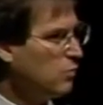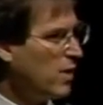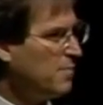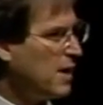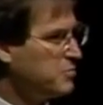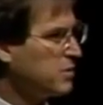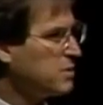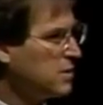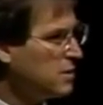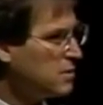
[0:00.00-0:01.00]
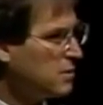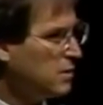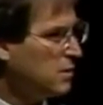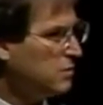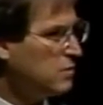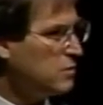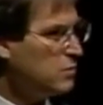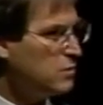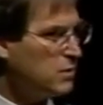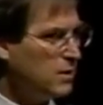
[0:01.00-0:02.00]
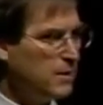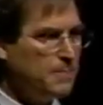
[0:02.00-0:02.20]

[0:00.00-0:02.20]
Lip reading: WebObjects is to use.